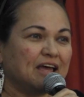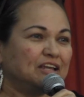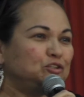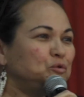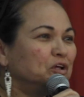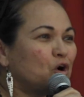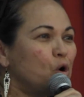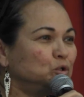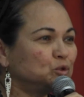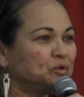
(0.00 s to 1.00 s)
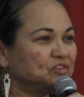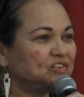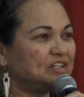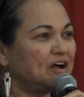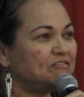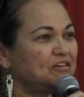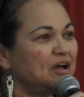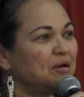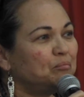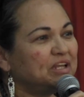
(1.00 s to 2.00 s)
and do the cultural stuff,
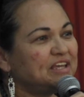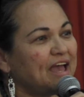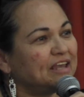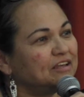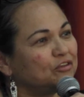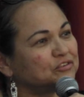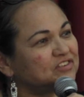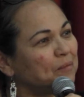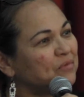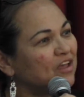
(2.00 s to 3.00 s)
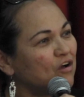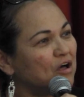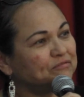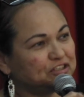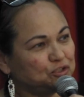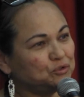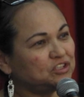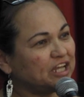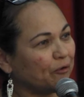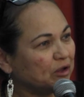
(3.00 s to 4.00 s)
but yet there's something called
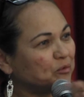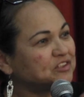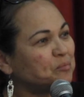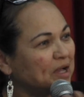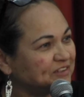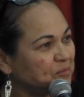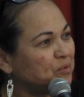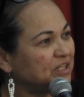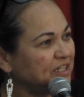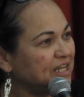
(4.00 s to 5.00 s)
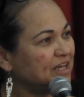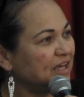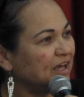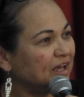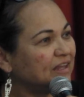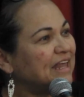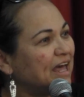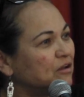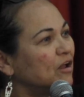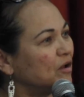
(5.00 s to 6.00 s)
fiduciary responsibility that,